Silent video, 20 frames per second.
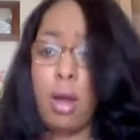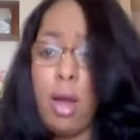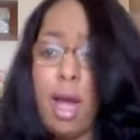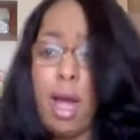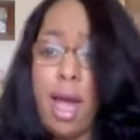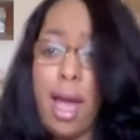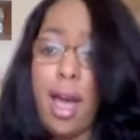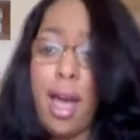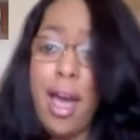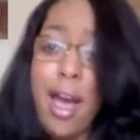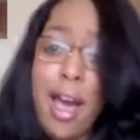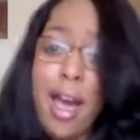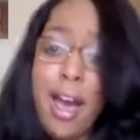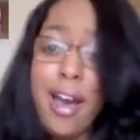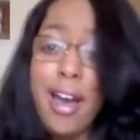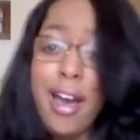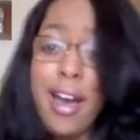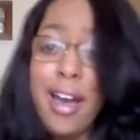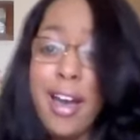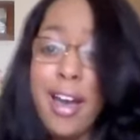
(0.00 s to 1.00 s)
I'm
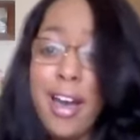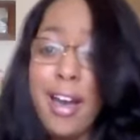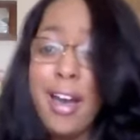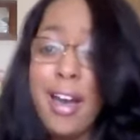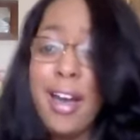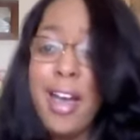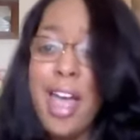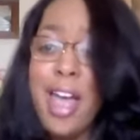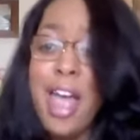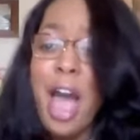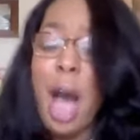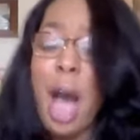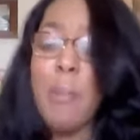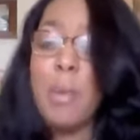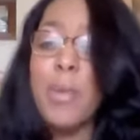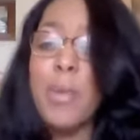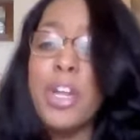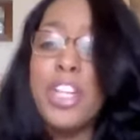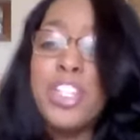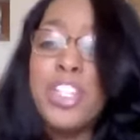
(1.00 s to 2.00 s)
going
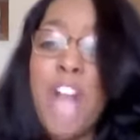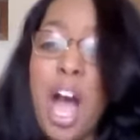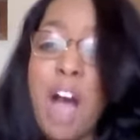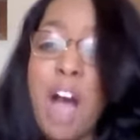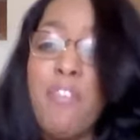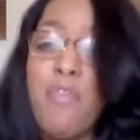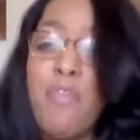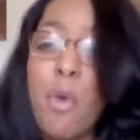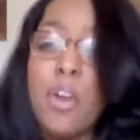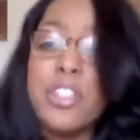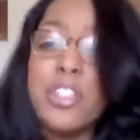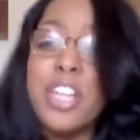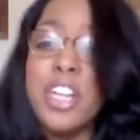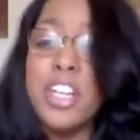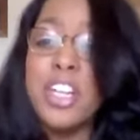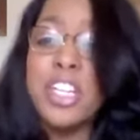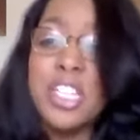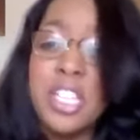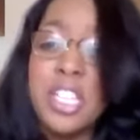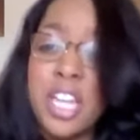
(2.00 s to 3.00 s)
to read John
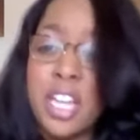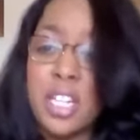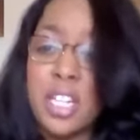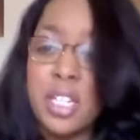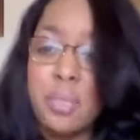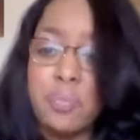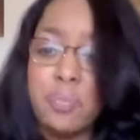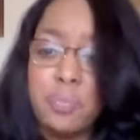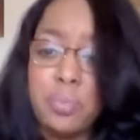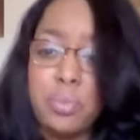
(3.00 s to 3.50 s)
14 and 6.